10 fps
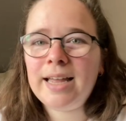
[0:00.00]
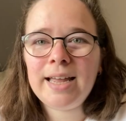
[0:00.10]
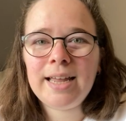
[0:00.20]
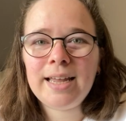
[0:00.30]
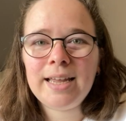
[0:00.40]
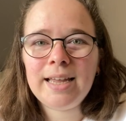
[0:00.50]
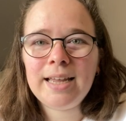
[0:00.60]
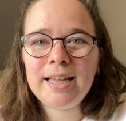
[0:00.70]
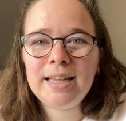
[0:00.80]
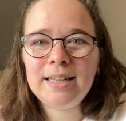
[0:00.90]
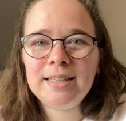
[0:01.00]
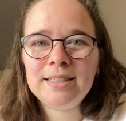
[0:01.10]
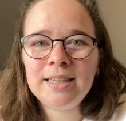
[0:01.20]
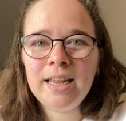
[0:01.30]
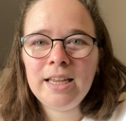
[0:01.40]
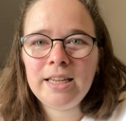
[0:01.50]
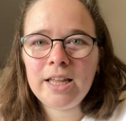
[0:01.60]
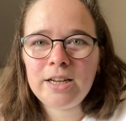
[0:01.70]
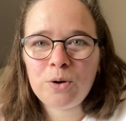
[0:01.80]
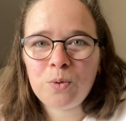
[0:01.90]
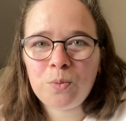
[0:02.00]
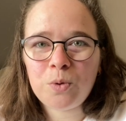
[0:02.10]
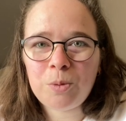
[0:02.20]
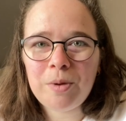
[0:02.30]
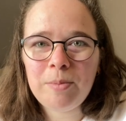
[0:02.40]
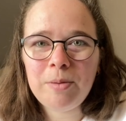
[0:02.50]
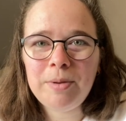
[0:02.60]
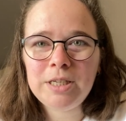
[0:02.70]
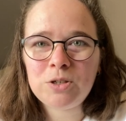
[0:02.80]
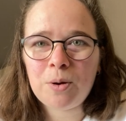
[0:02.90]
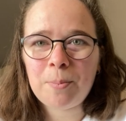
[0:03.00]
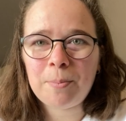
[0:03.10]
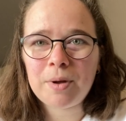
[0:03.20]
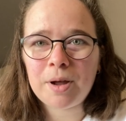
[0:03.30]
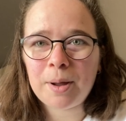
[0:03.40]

And yeah, there will maybe be some